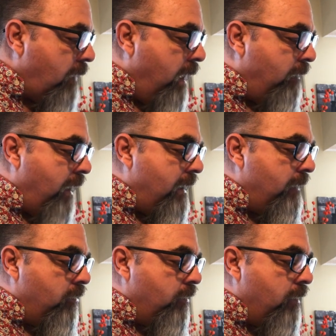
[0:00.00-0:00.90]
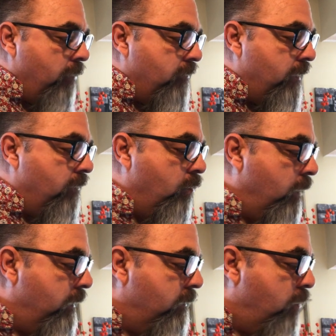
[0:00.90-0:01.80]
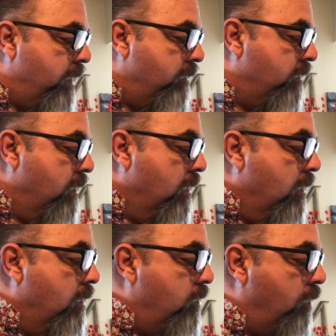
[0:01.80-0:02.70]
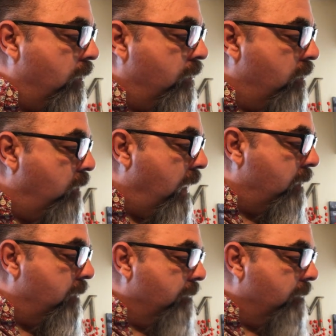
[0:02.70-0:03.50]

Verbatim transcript: And taking good notes is one of the ways you can do that.